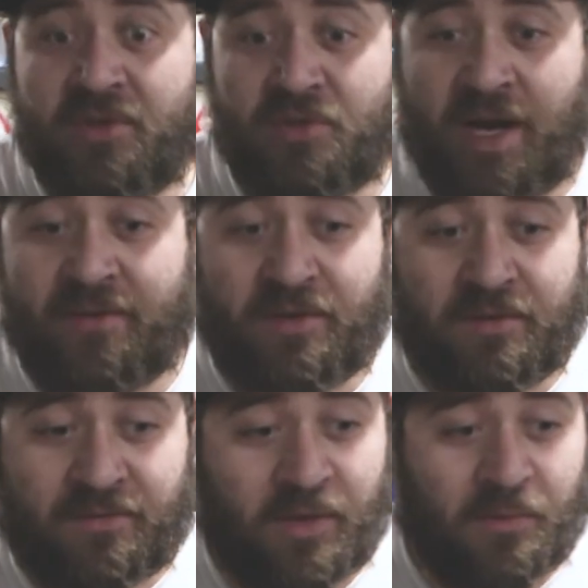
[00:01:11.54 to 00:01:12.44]
the driver
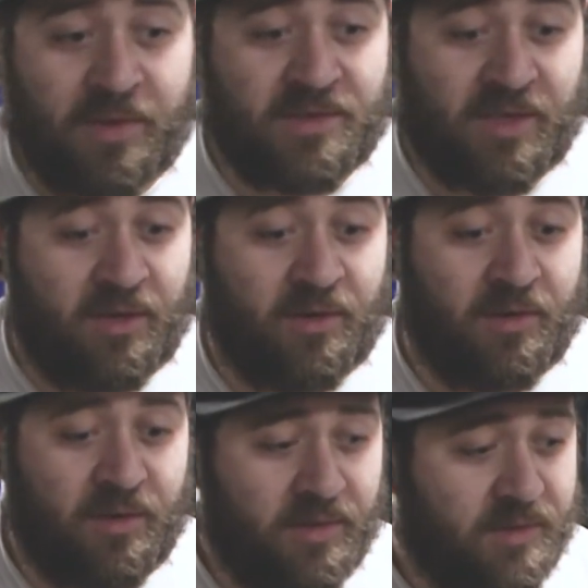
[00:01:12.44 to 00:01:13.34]
if there was an
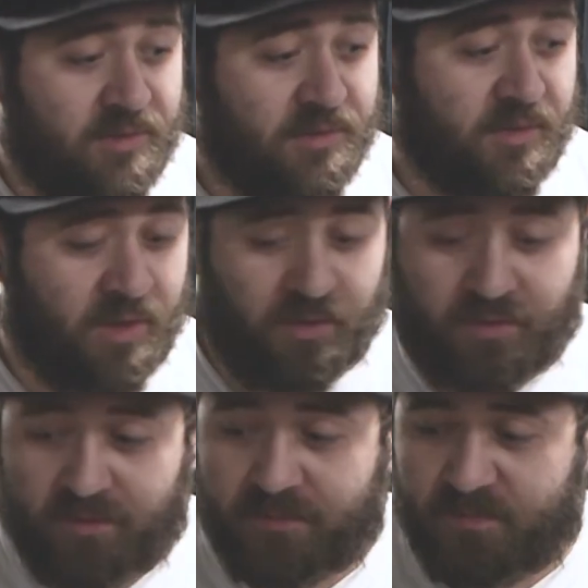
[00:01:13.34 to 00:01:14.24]
error to occur.
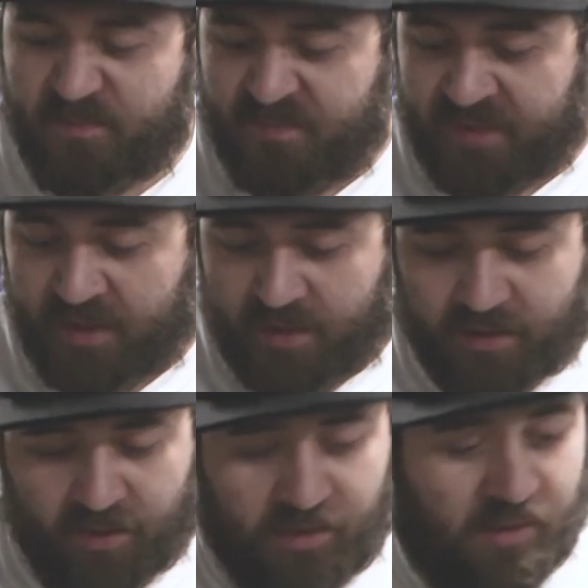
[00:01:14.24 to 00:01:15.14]

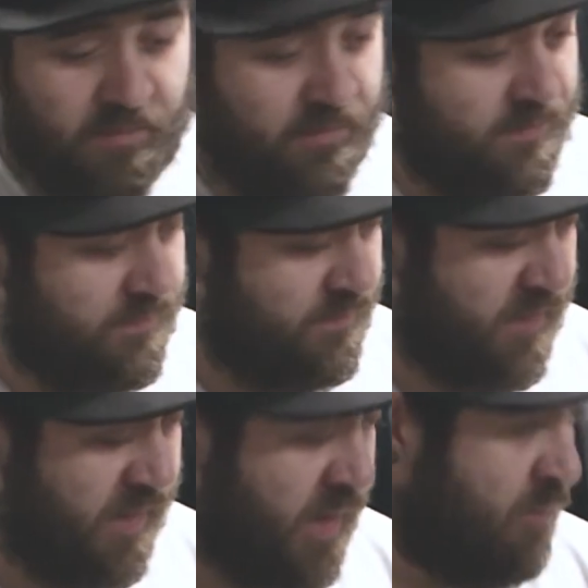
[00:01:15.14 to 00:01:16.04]
And
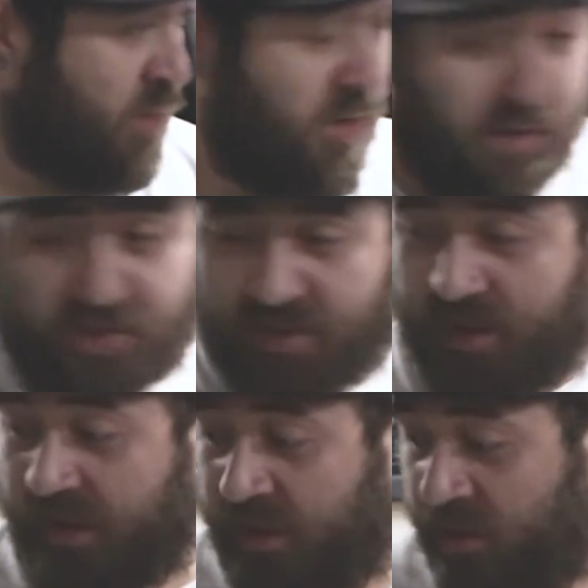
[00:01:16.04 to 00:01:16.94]
I'm pretty much
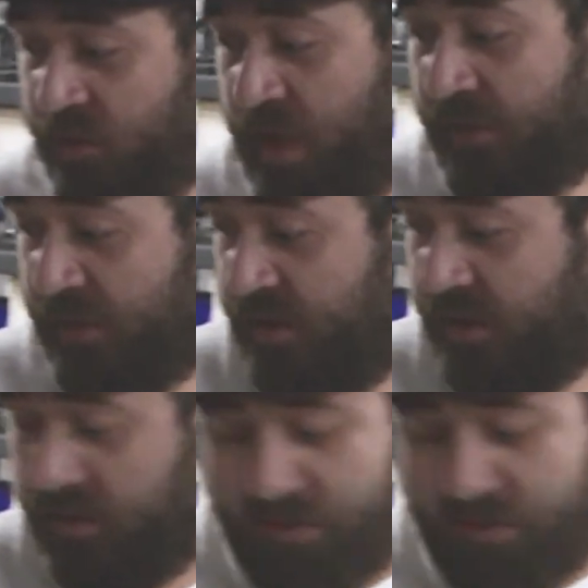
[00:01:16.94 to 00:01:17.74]
sitting in the driver's seat.